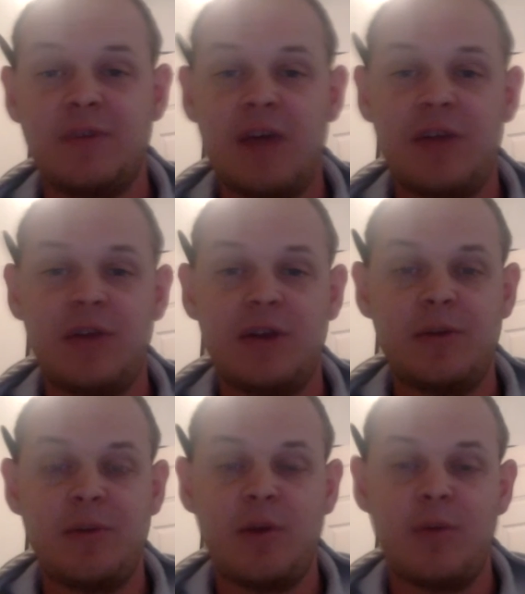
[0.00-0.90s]
athletic
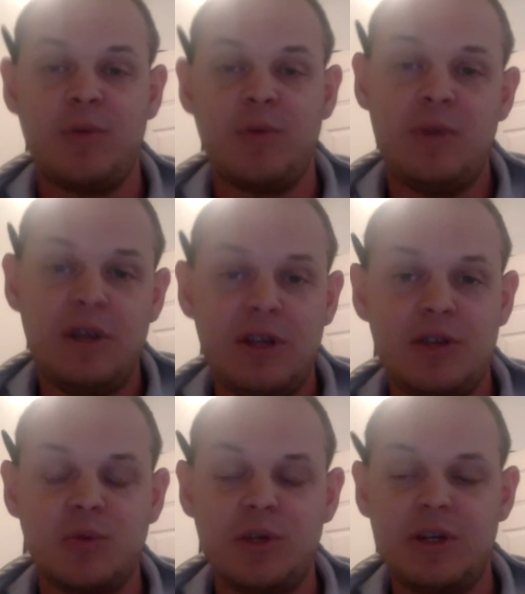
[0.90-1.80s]
department we meet each
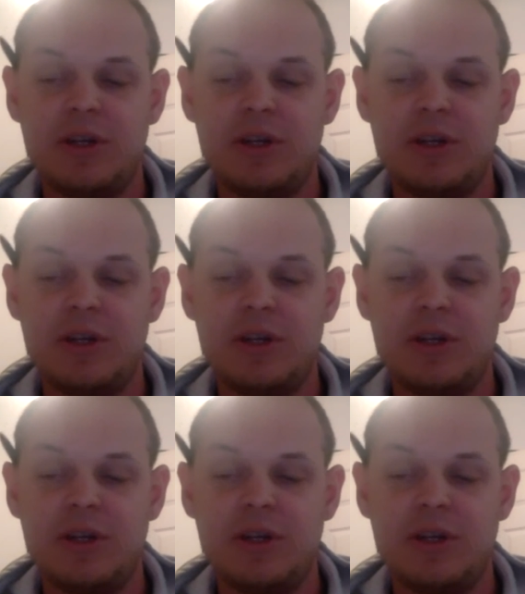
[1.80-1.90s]
week,